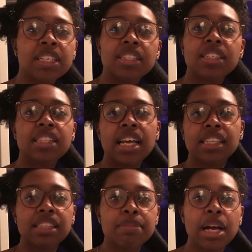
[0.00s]
Just
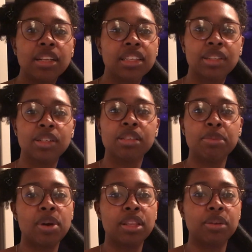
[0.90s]
takes them out and throws
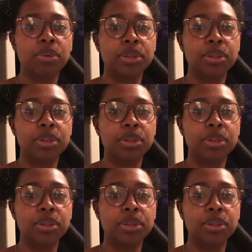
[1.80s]
them around the